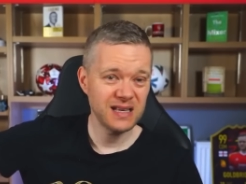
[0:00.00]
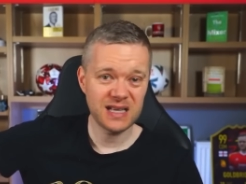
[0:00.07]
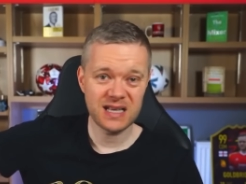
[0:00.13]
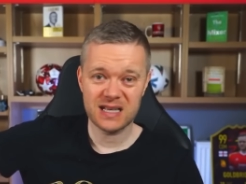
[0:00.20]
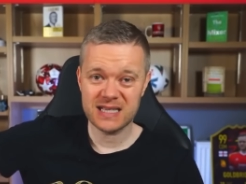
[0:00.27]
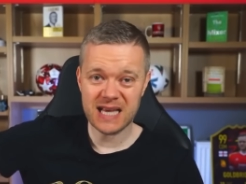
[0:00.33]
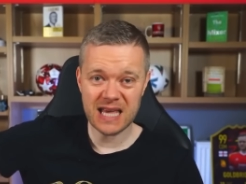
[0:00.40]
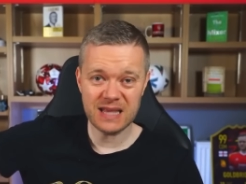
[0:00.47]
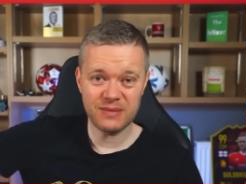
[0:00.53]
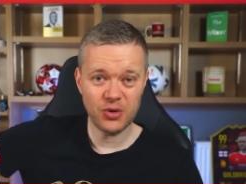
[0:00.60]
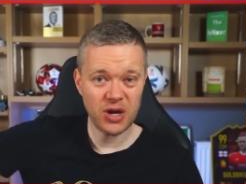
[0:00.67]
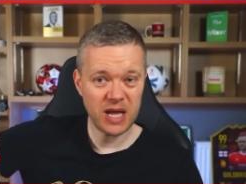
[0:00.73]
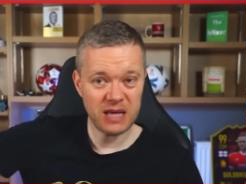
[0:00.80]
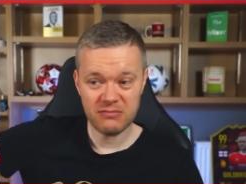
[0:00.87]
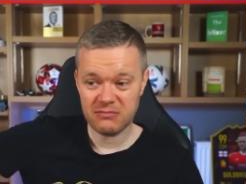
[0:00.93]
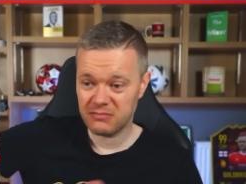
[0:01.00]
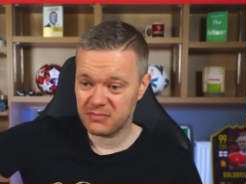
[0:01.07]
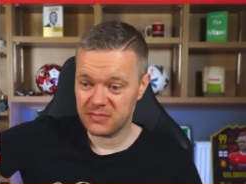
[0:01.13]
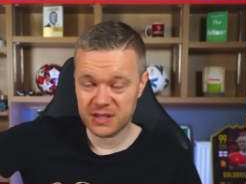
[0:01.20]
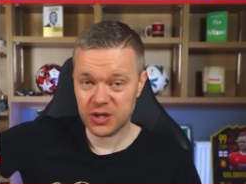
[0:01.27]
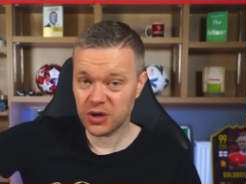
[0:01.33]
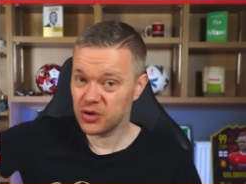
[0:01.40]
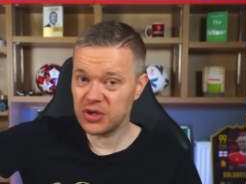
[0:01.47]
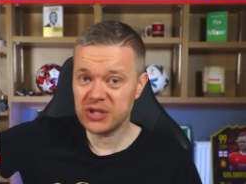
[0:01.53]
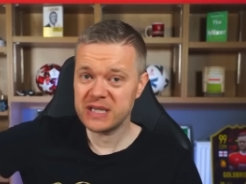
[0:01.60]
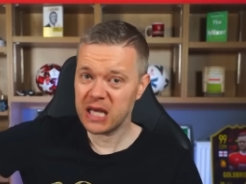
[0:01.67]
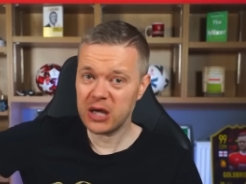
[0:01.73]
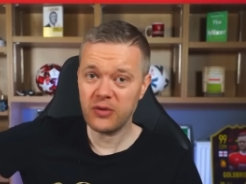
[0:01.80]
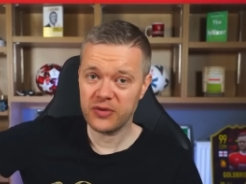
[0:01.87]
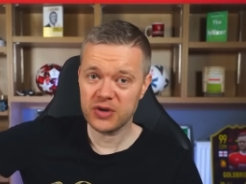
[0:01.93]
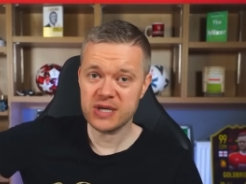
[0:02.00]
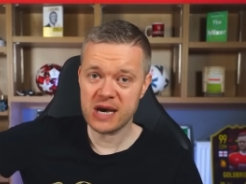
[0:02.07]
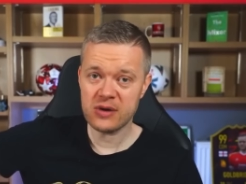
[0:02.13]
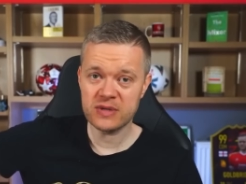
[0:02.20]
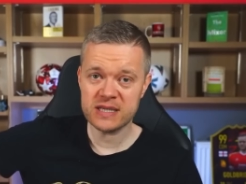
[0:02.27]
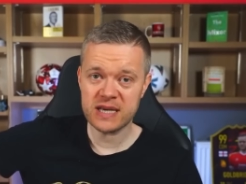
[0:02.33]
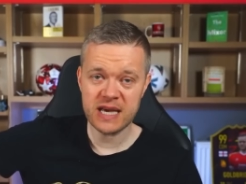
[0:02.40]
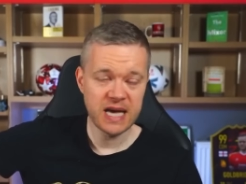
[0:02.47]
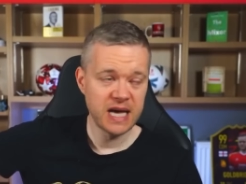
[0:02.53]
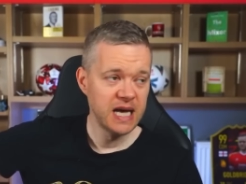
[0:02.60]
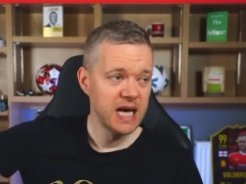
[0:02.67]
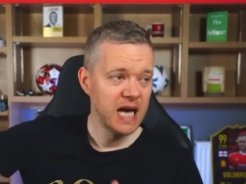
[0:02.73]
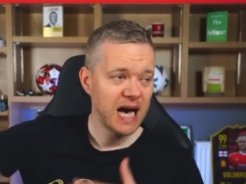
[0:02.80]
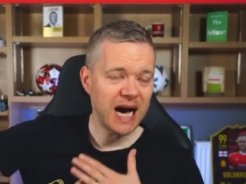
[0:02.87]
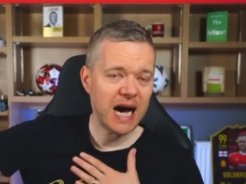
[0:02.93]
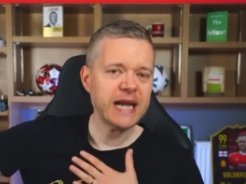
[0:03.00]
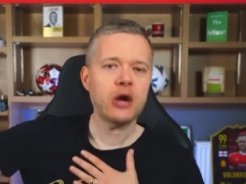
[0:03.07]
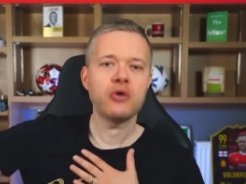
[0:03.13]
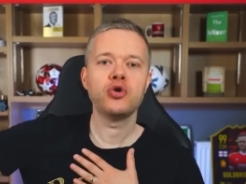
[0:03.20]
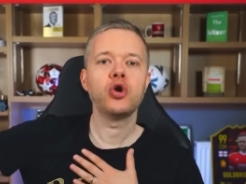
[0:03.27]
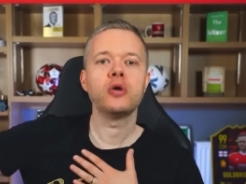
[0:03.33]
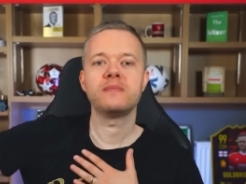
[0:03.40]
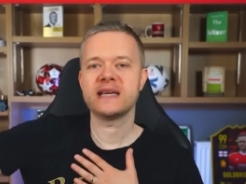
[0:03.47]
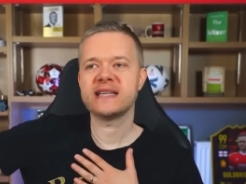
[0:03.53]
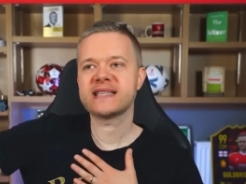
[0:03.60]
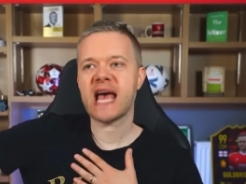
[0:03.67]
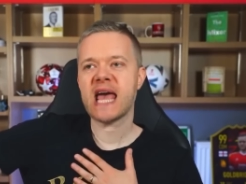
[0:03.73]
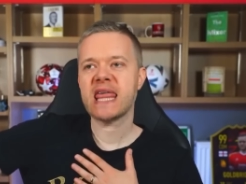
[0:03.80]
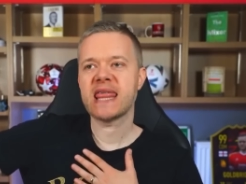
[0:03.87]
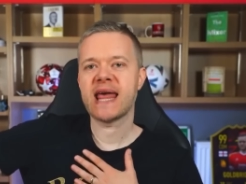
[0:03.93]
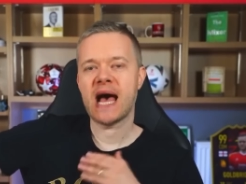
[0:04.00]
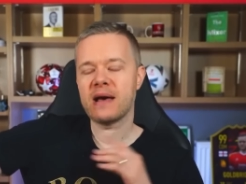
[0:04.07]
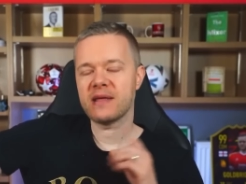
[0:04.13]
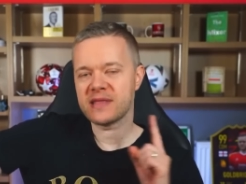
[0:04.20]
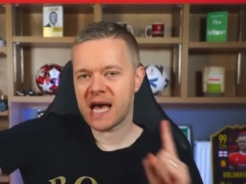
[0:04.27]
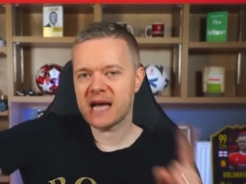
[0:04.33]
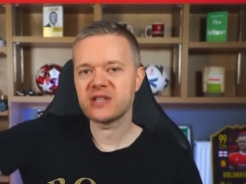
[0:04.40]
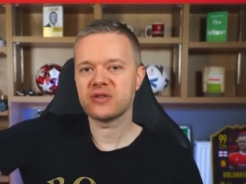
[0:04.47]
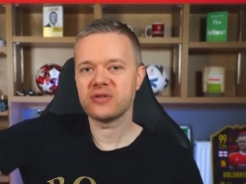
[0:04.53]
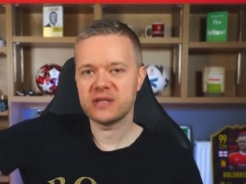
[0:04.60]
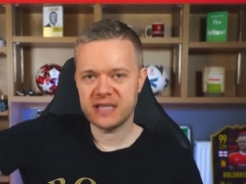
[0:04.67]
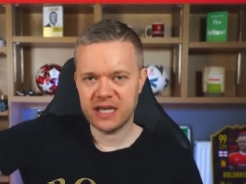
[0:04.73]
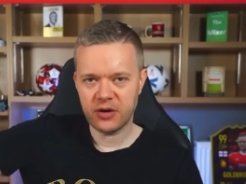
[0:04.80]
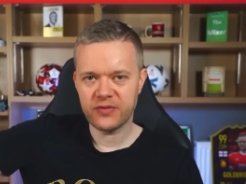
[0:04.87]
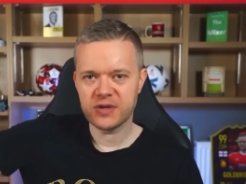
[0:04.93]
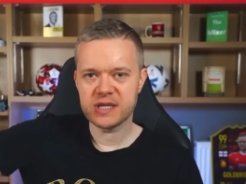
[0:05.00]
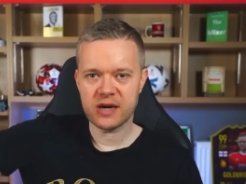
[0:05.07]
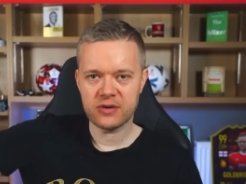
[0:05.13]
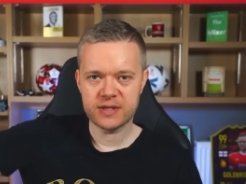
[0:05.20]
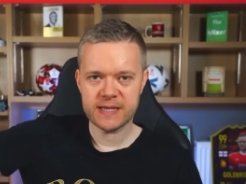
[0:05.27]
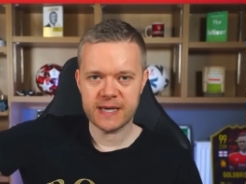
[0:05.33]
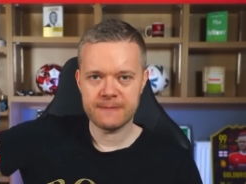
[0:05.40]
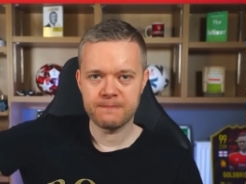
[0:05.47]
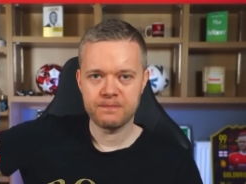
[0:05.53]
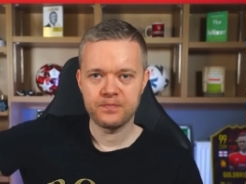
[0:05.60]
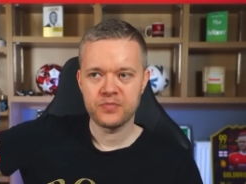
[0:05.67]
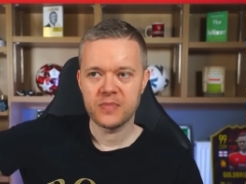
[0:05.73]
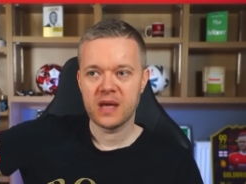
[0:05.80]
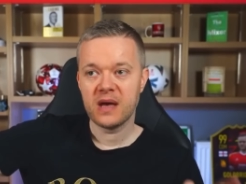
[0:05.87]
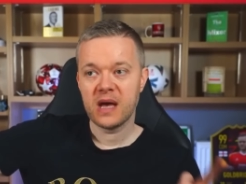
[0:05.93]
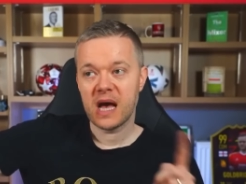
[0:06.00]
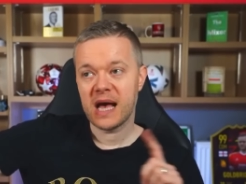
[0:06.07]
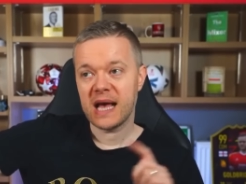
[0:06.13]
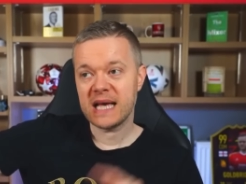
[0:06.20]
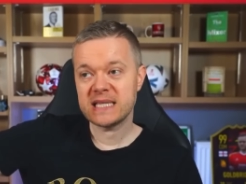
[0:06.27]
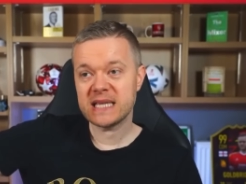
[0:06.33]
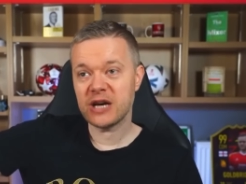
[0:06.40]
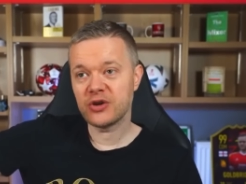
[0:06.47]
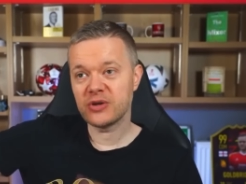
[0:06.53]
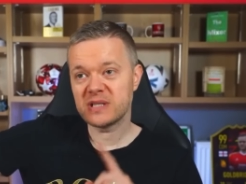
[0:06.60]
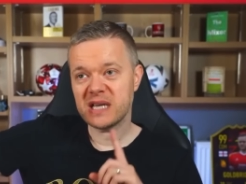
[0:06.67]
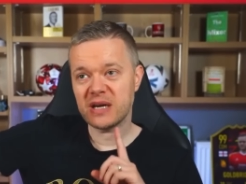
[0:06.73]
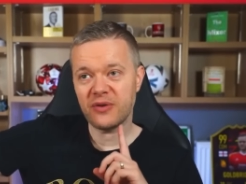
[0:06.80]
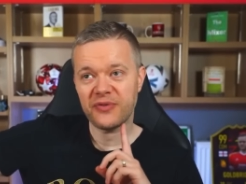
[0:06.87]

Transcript: Take the money. It's a good deal for Chelsea. I don't normally say that. That's a good deal for Chelsea. Is it a good deal for